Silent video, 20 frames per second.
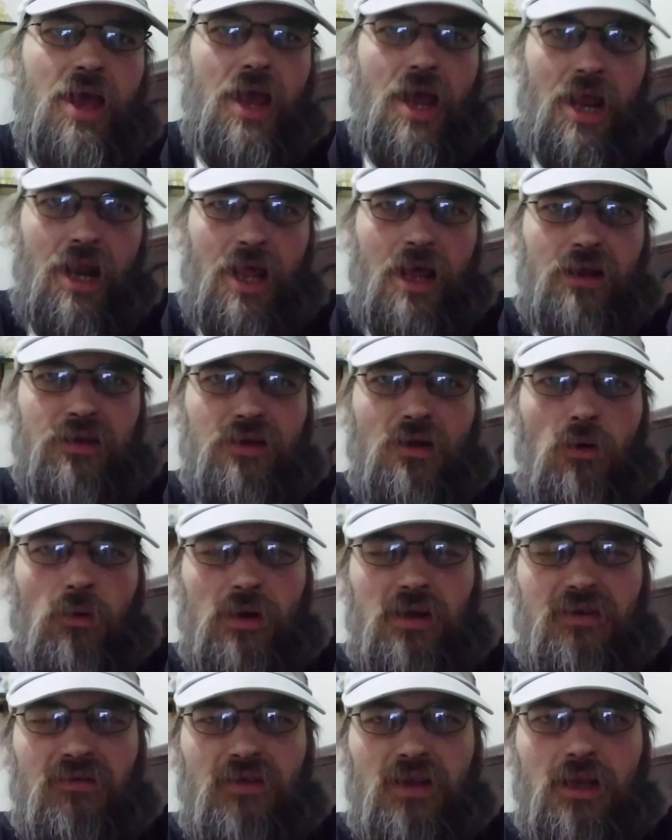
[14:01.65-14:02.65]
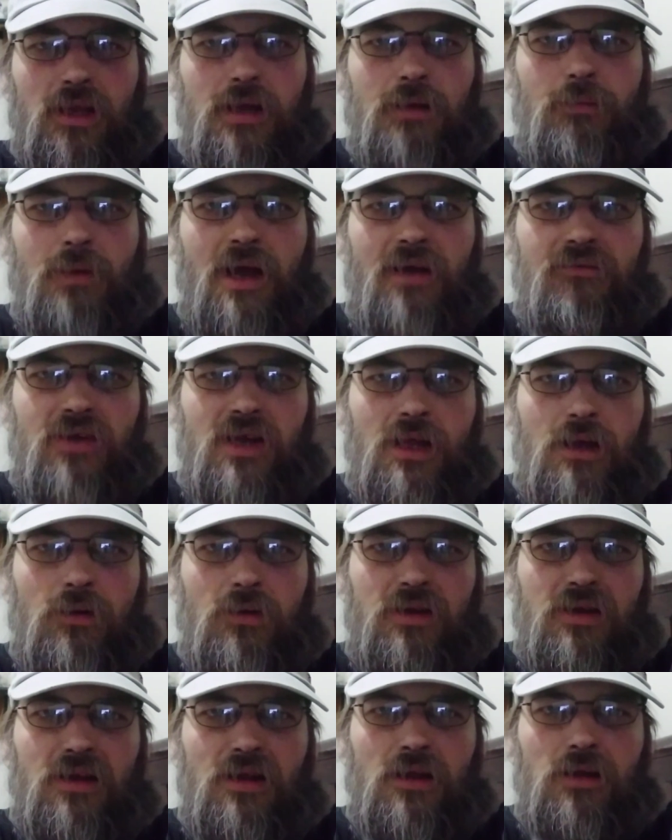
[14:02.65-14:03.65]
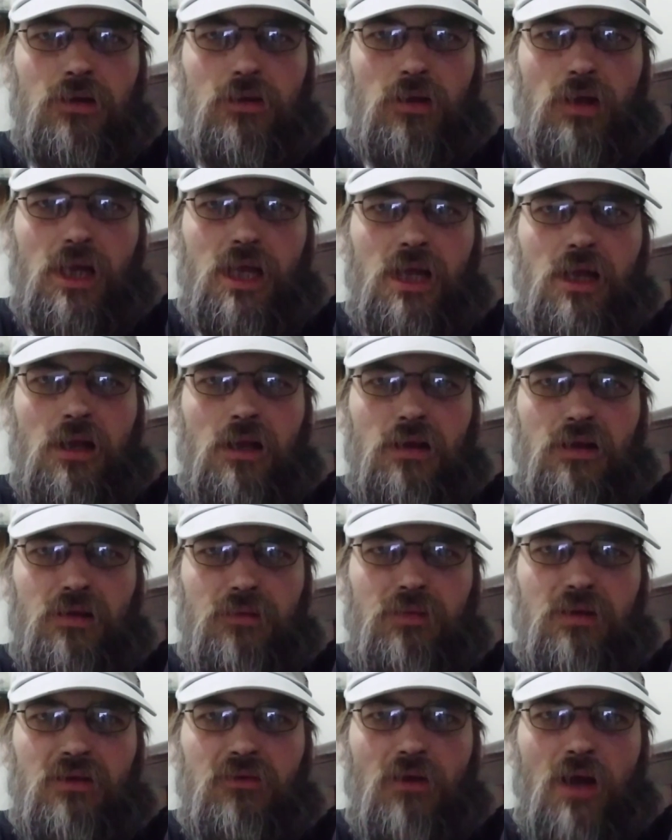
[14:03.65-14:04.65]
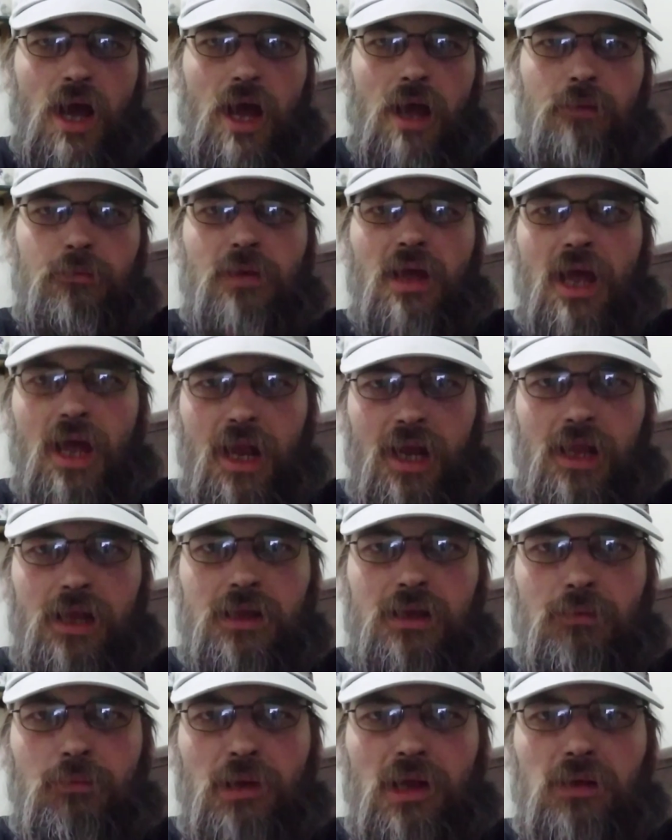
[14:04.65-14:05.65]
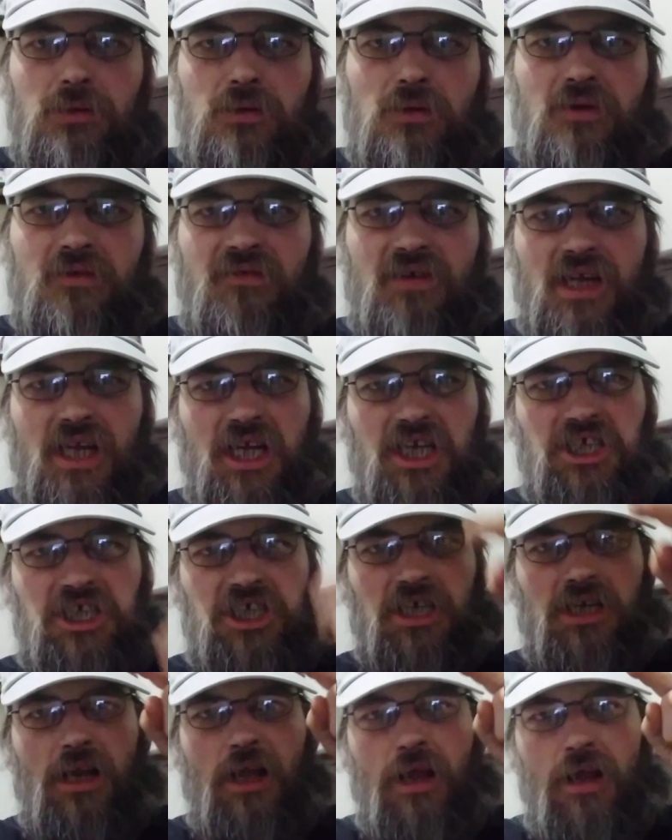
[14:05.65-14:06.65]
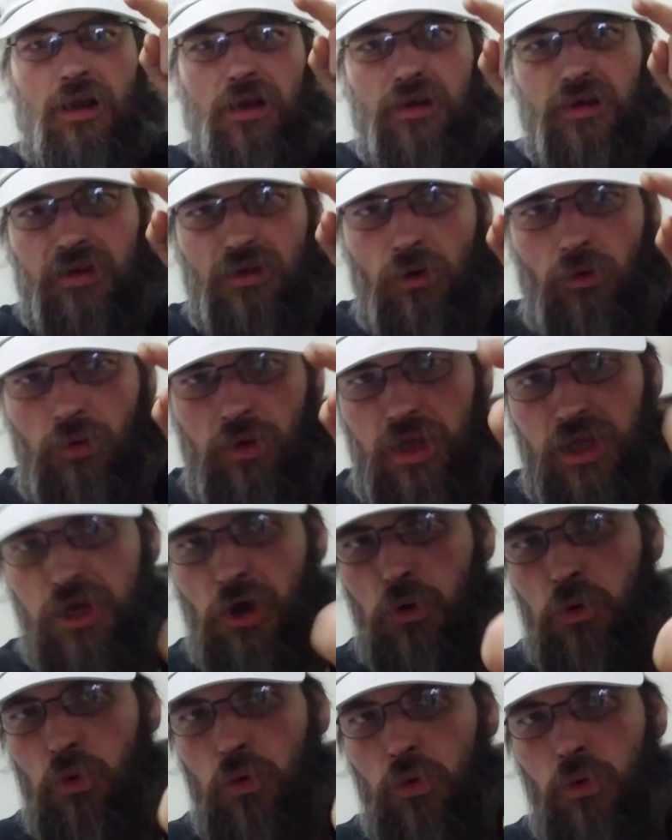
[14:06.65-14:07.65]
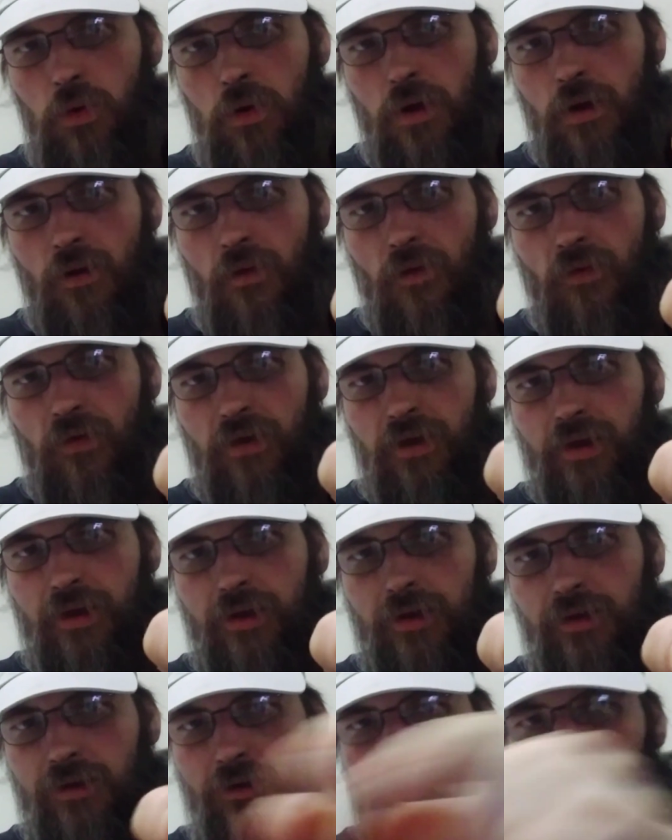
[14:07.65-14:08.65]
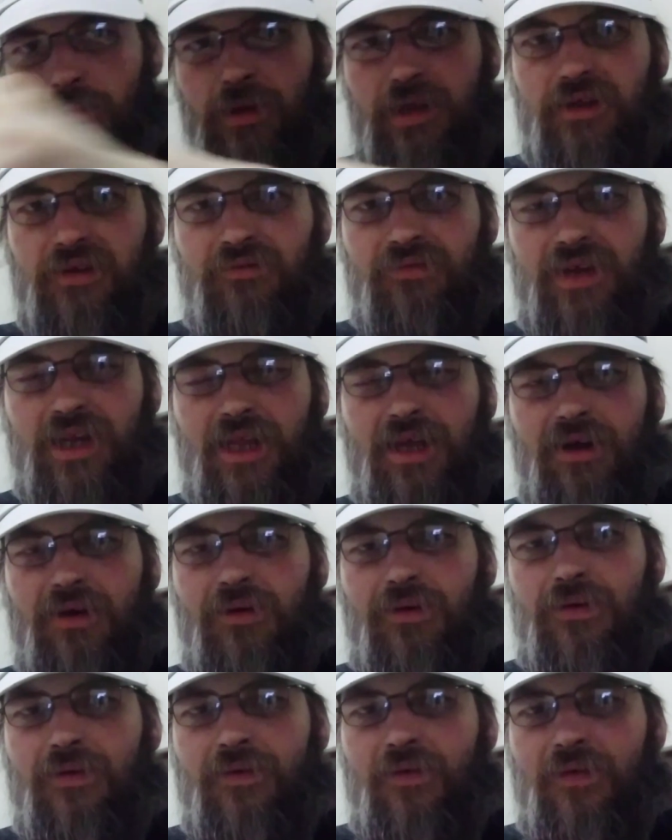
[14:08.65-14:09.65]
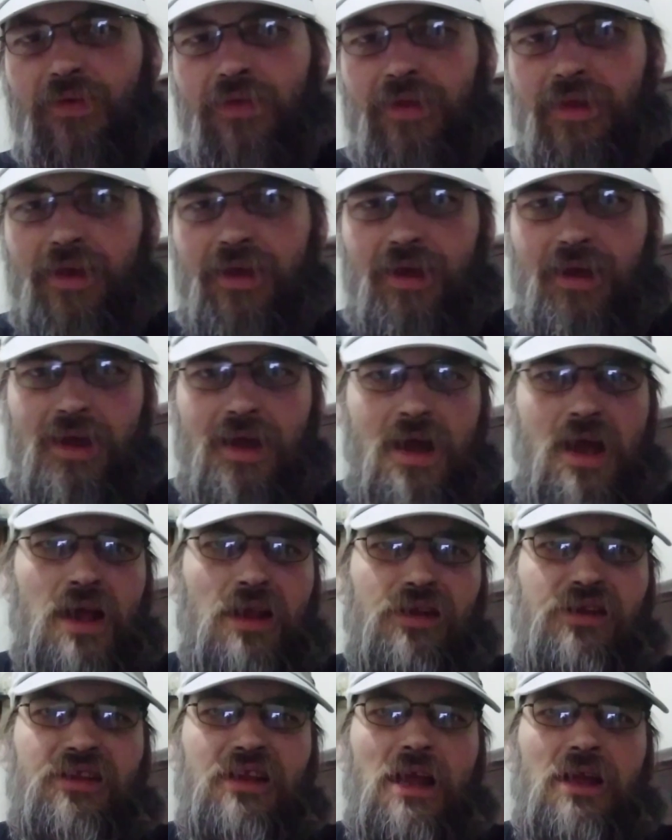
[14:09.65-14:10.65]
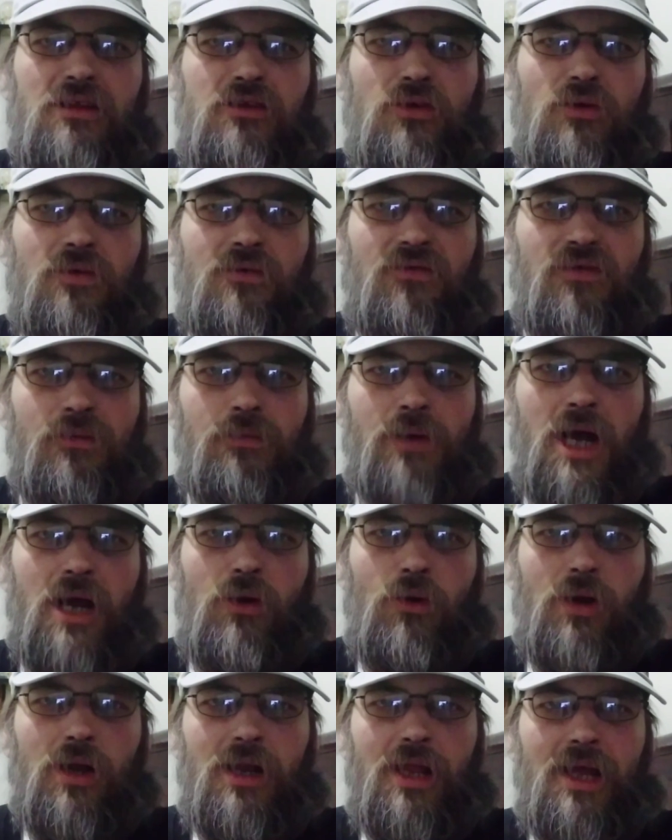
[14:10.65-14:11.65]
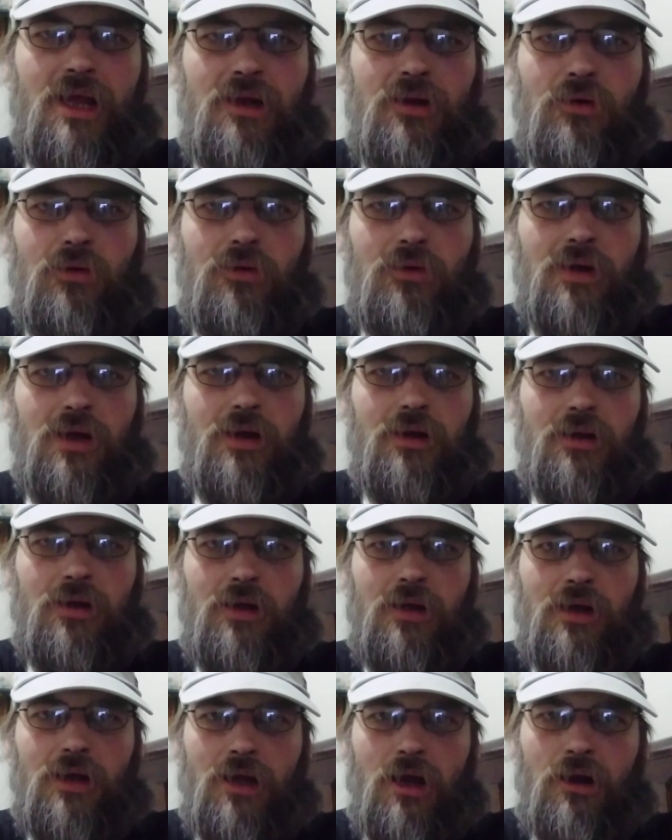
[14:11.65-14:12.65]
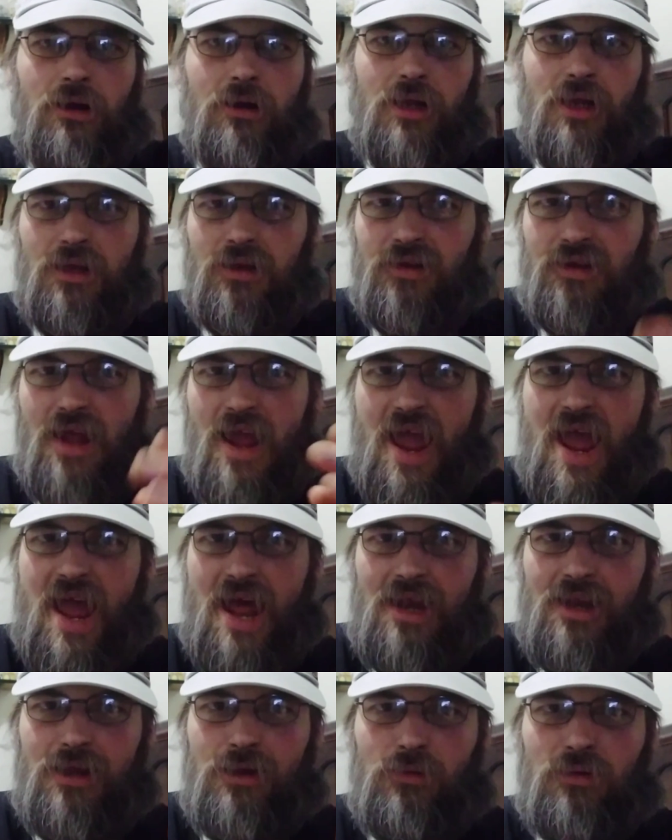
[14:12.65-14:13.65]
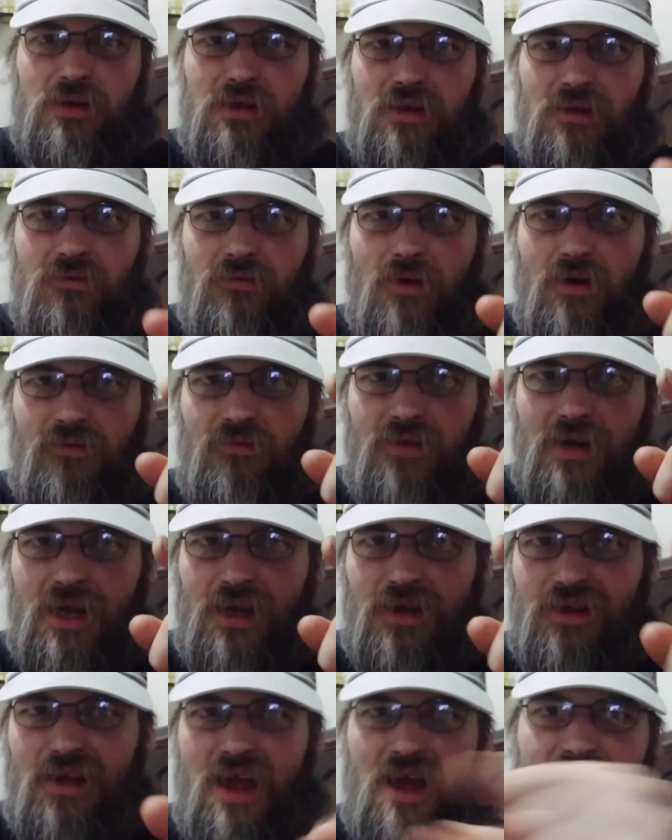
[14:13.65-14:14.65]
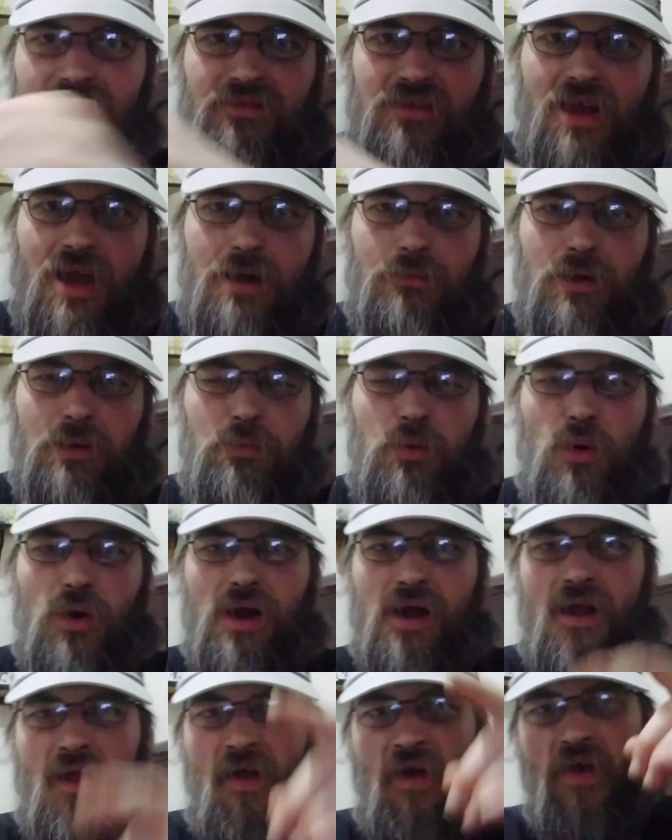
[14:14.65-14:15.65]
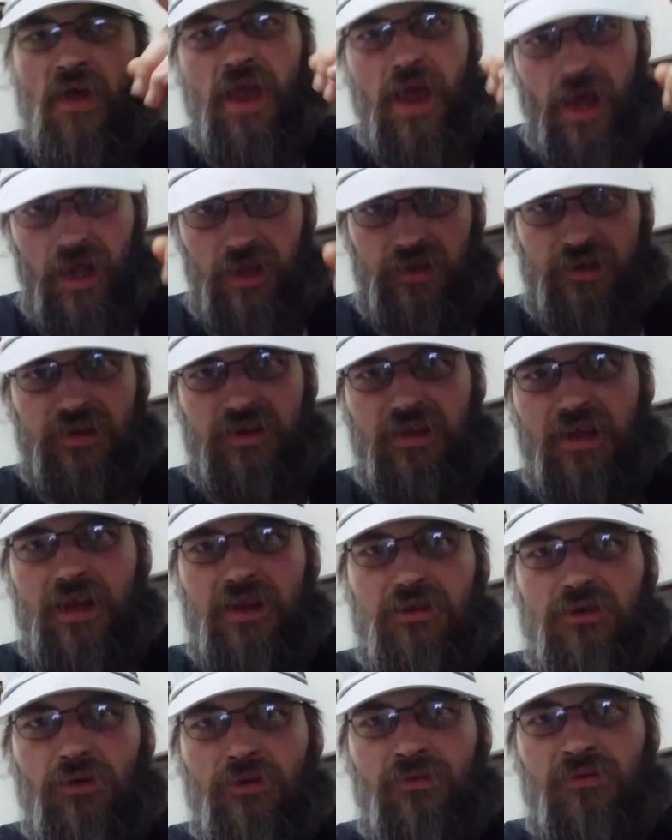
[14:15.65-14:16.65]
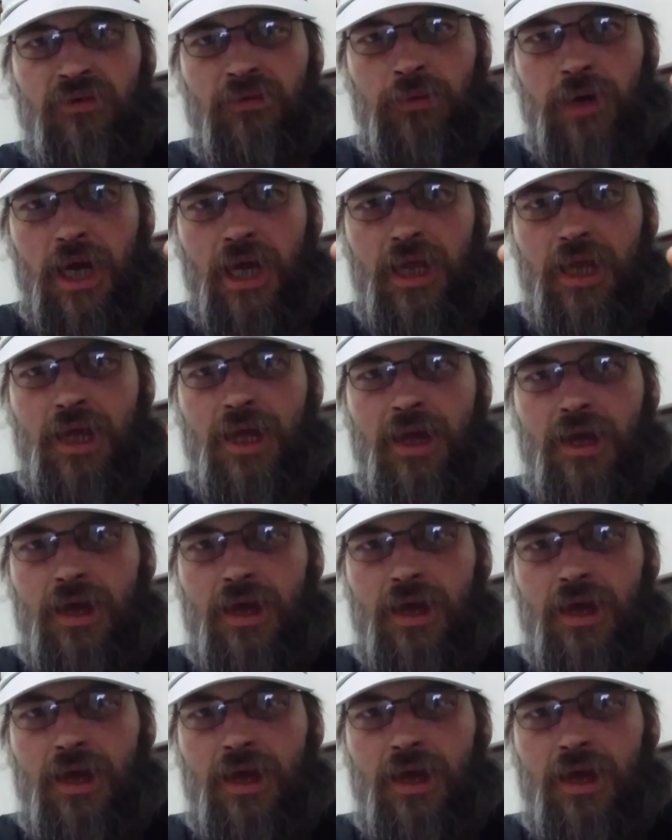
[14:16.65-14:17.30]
And as always, if you like my videos, like, subscribe, and hit the bell notification so you don't miss a video. Stay tuned for my Orlando Guardians at Houston Roughnecks halftime report, and stay tuned for my